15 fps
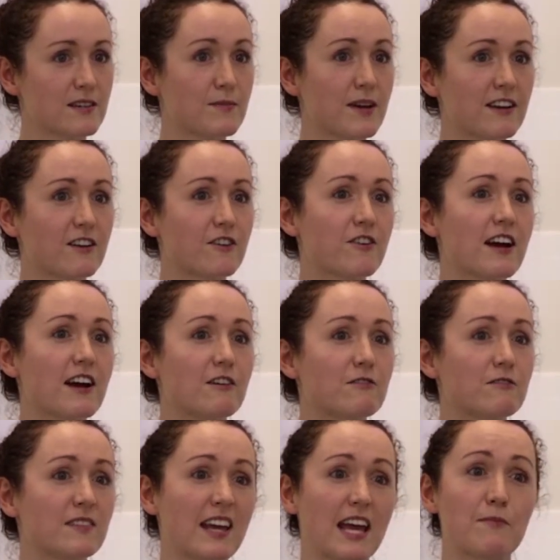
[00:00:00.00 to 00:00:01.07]
to make a
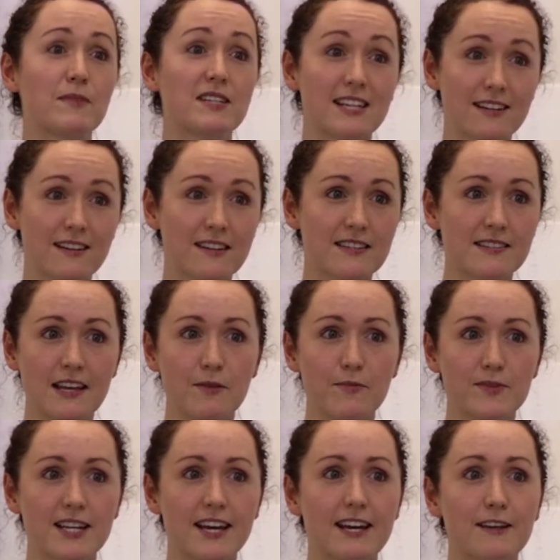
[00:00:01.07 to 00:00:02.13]
crown can be done in the same
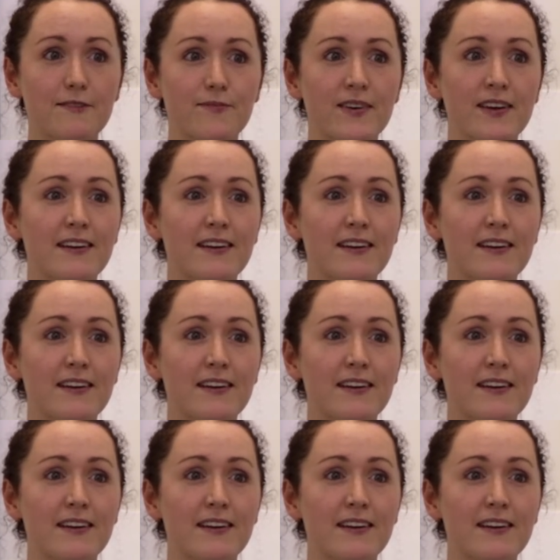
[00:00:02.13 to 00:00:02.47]
day.